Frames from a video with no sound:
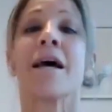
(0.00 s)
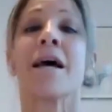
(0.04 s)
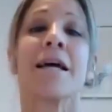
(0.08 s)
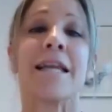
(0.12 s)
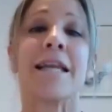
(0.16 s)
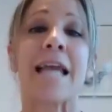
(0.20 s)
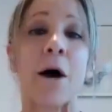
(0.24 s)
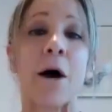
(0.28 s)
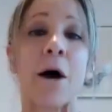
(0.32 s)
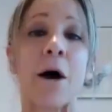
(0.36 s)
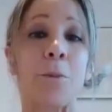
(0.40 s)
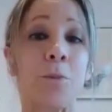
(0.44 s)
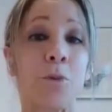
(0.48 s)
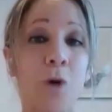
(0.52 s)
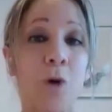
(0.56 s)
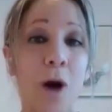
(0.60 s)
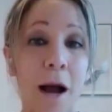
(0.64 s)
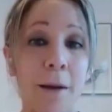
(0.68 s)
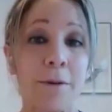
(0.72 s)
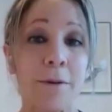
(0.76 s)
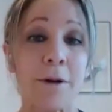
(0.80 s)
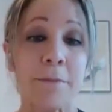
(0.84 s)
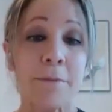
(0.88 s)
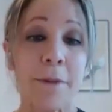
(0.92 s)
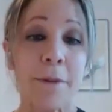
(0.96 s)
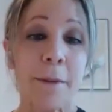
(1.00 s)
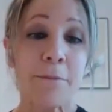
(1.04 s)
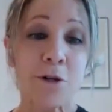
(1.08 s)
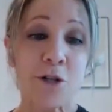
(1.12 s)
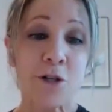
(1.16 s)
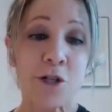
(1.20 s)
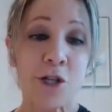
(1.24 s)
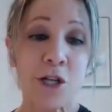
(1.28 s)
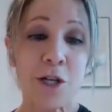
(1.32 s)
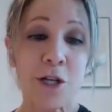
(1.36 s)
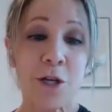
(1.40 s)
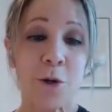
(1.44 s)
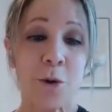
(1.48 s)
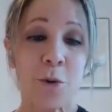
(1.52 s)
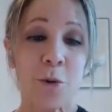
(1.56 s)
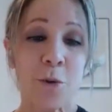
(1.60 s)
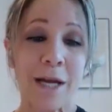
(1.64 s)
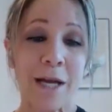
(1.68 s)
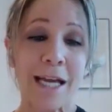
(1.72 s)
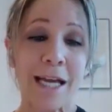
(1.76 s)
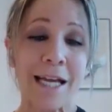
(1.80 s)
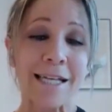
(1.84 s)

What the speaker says: Now, problem number two